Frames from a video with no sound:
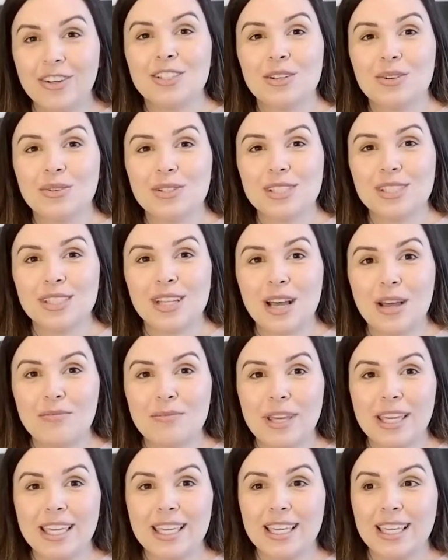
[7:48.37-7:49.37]
so it's not
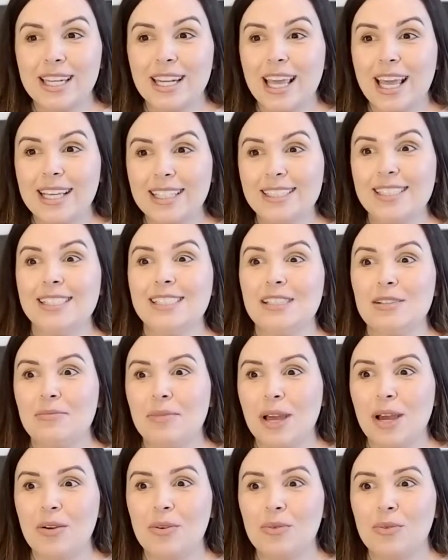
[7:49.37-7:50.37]
making an excess
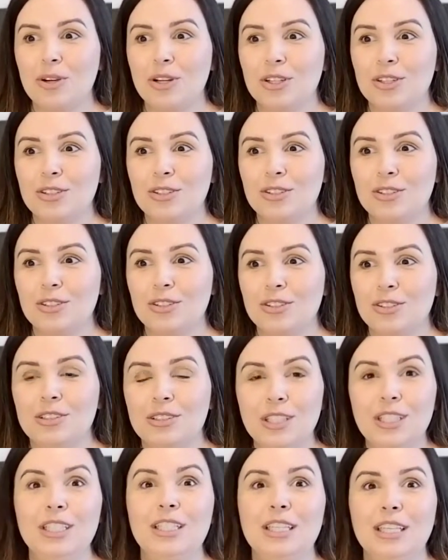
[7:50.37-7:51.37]
amount where you're
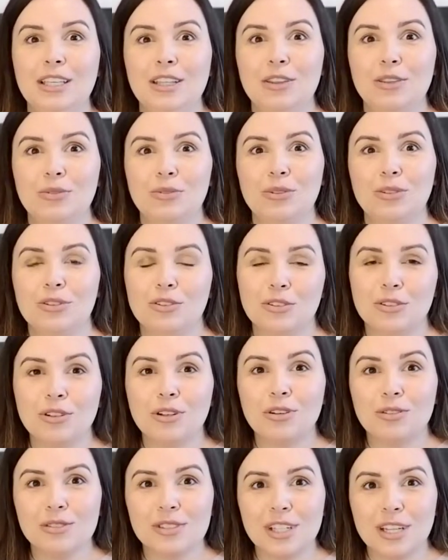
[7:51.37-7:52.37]
leaking through your
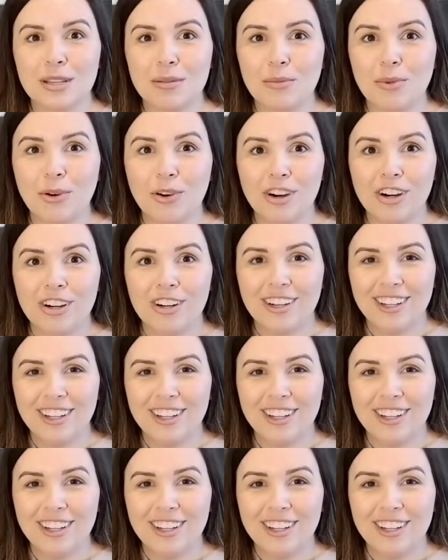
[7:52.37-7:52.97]
clothes anymore.